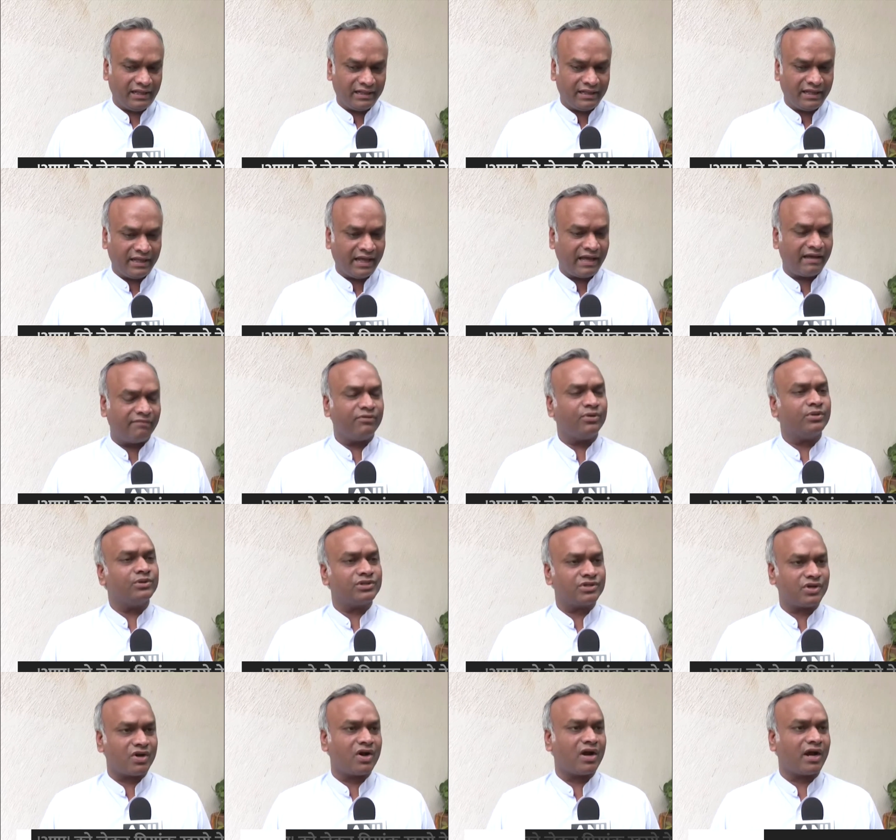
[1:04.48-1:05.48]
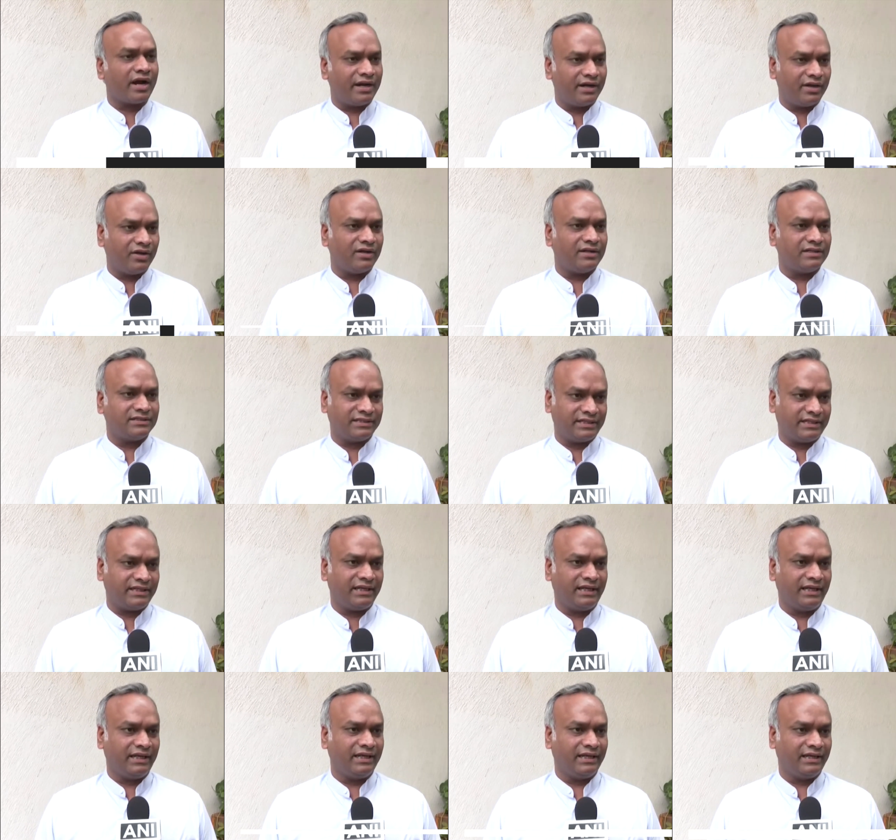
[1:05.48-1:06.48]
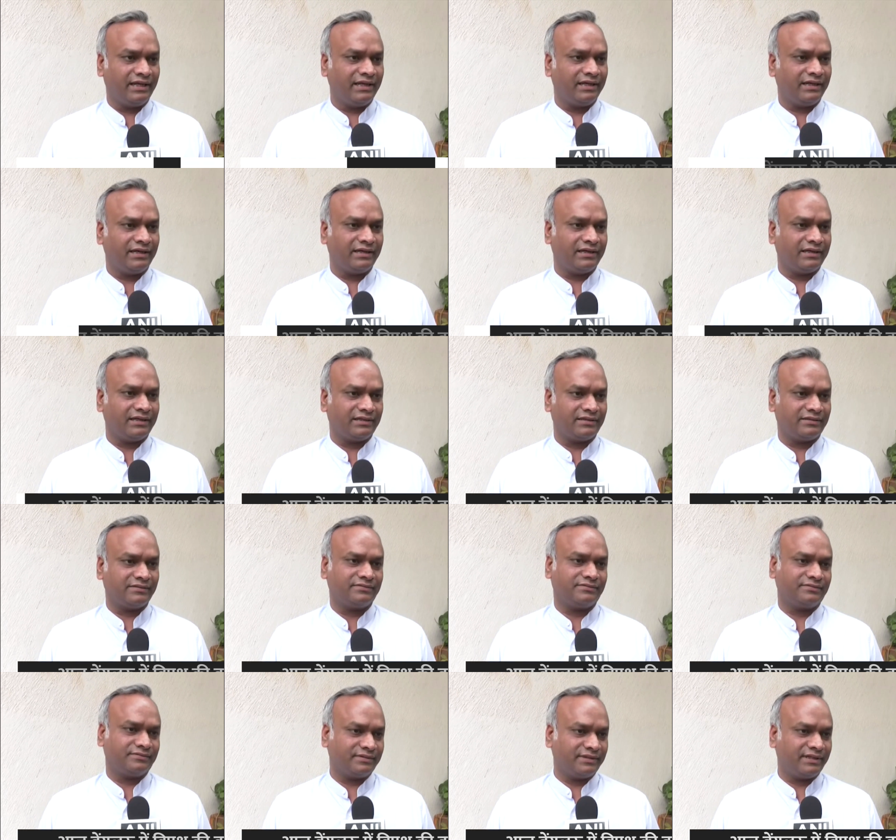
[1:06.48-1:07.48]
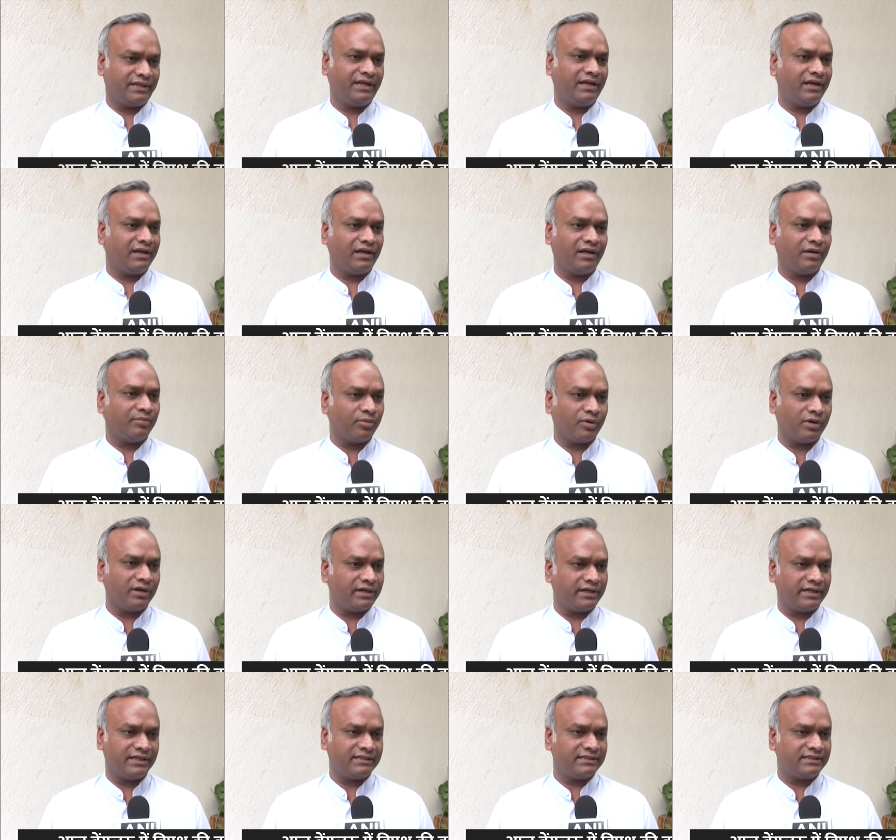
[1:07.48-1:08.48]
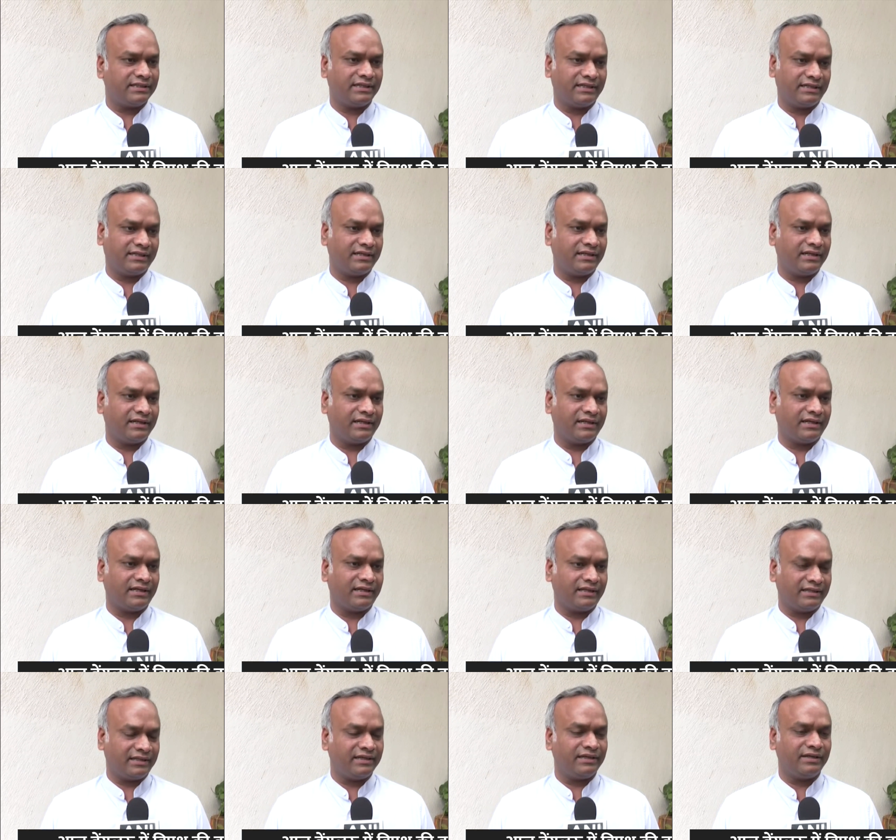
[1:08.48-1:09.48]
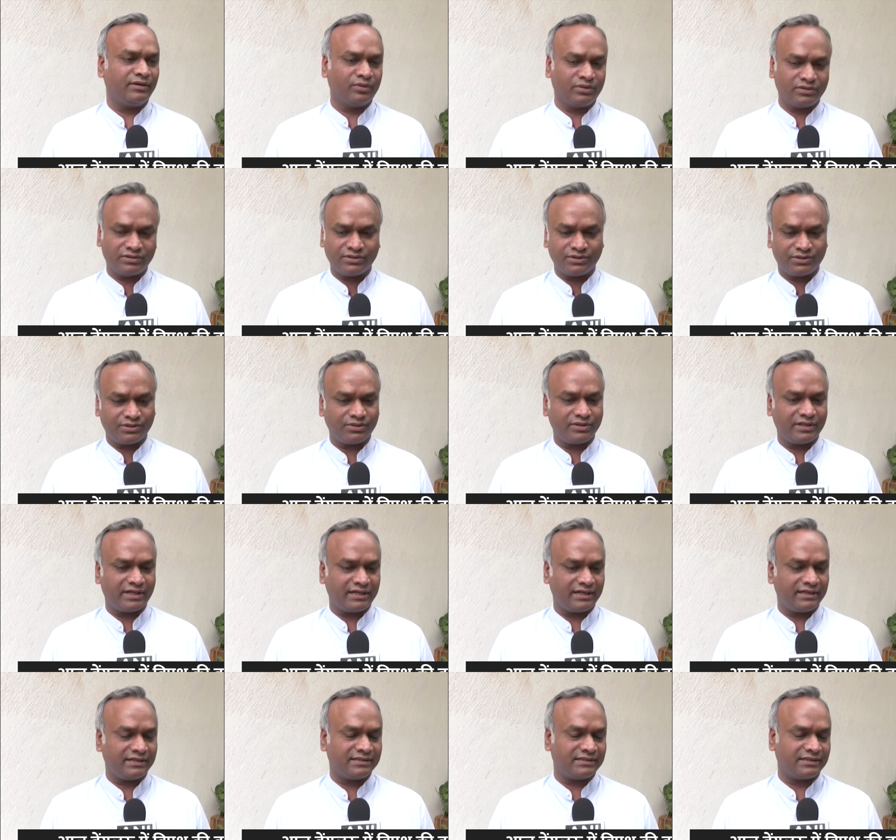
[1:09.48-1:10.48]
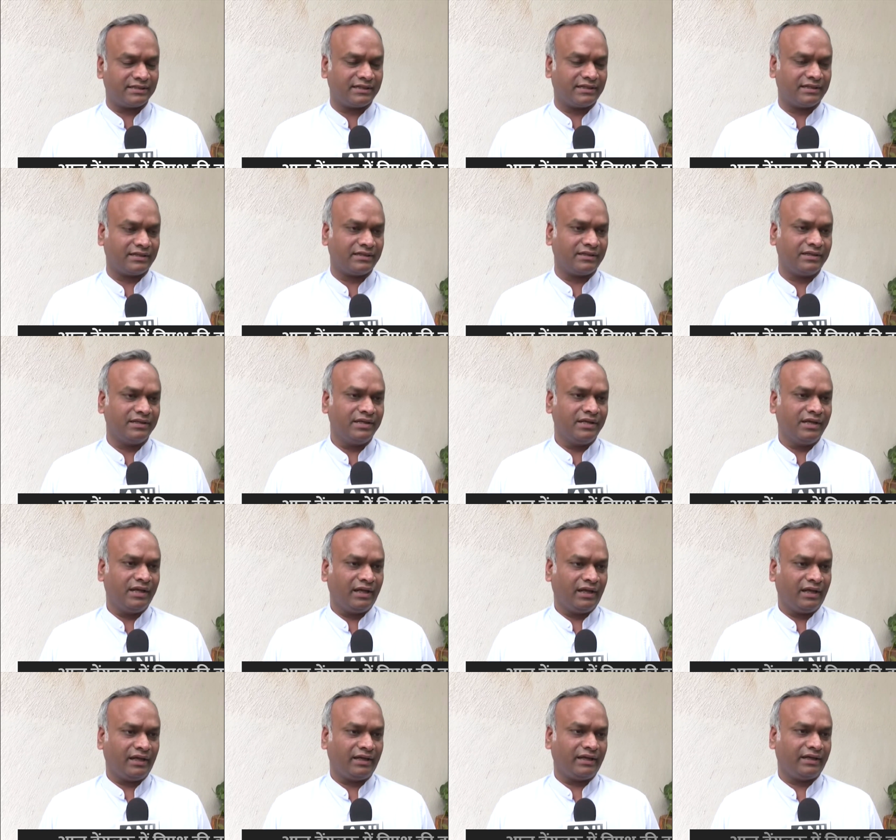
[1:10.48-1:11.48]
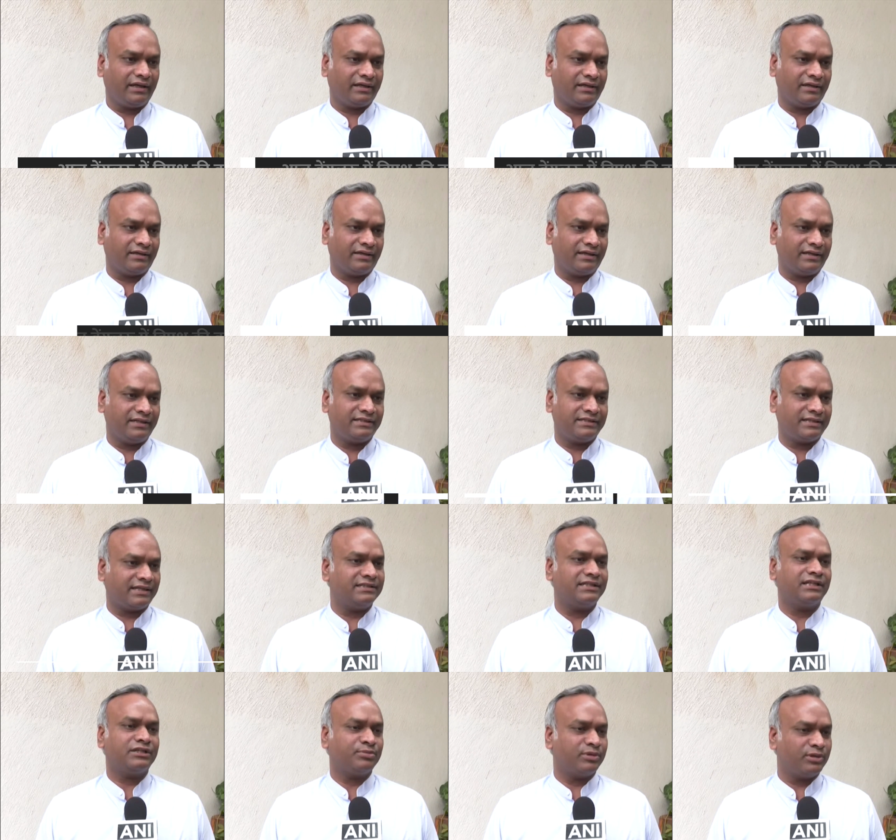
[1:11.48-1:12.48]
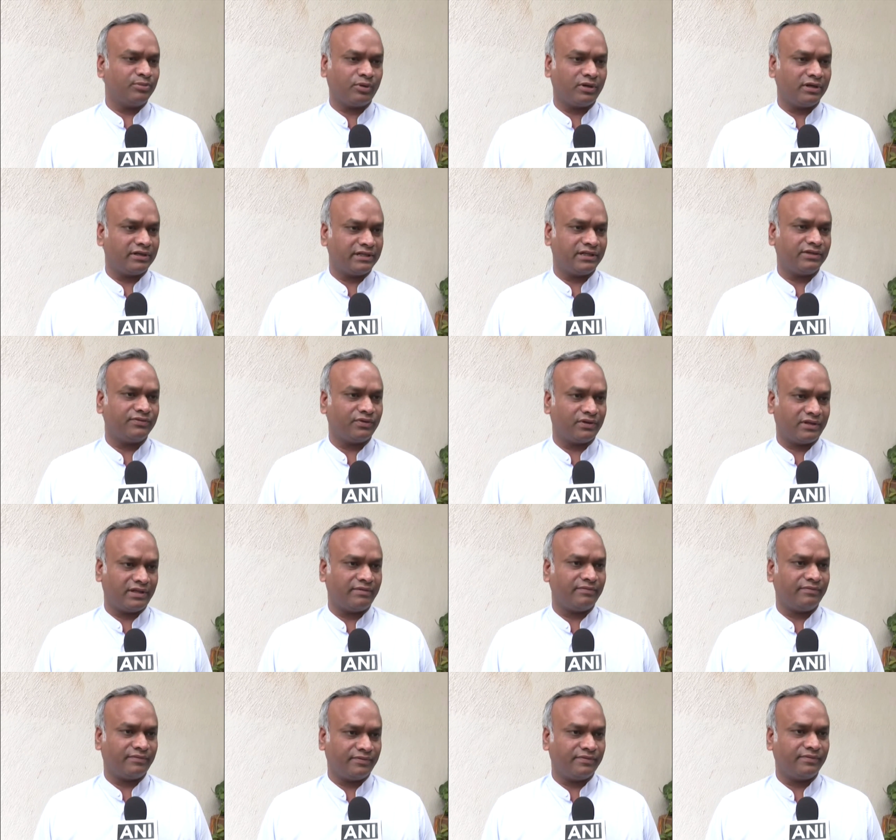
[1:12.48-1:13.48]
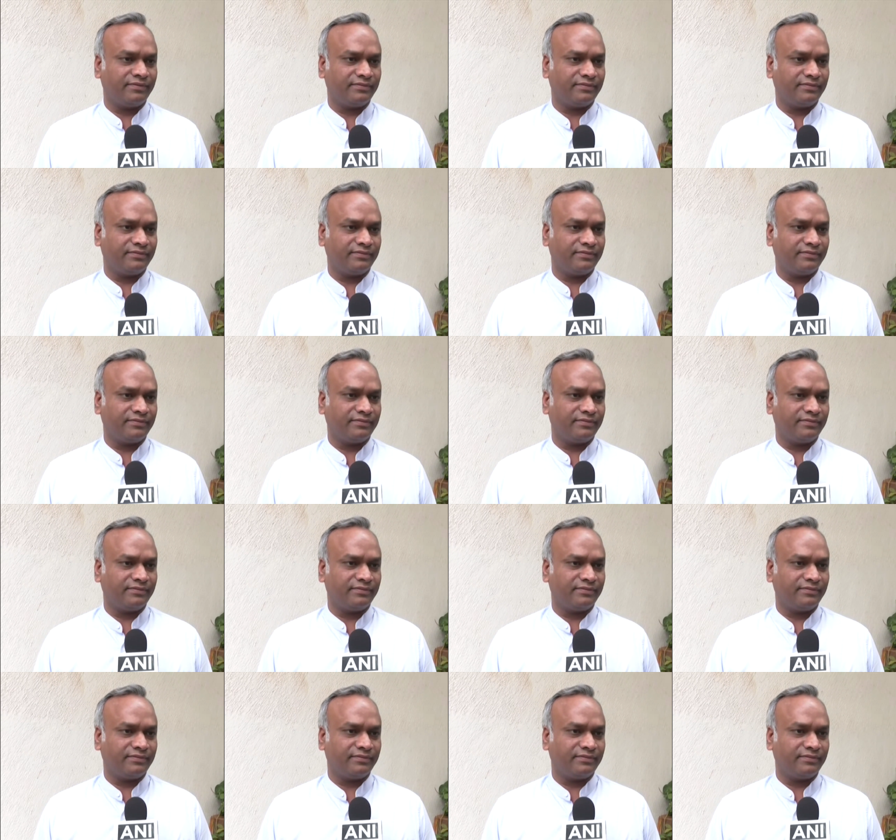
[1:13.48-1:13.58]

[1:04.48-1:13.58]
they have no strong ideology uh, in uh, politics, it, uh, it goes to show that it's, uh, uh, it's adjustment politics for them.